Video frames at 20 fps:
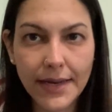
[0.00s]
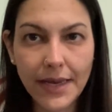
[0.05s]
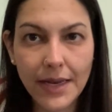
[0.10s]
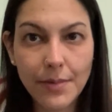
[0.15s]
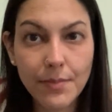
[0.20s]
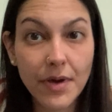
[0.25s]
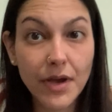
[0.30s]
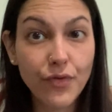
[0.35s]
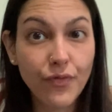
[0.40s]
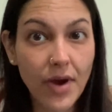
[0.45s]
in
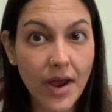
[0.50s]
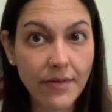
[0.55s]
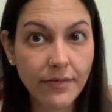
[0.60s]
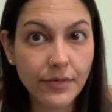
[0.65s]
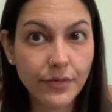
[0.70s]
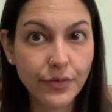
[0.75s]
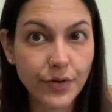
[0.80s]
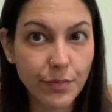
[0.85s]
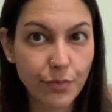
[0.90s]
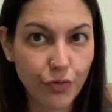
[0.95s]
my
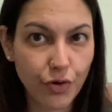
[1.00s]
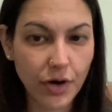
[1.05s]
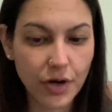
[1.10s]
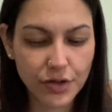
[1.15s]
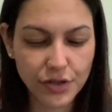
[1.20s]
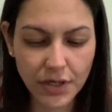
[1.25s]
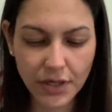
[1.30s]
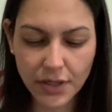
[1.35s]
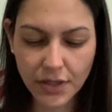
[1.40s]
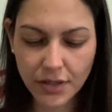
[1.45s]
Ravelry
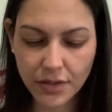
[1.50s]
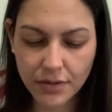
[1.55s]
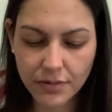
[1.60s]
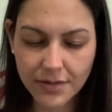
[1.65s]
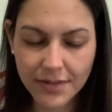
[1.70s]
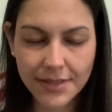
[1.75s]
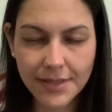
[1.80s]
project notes,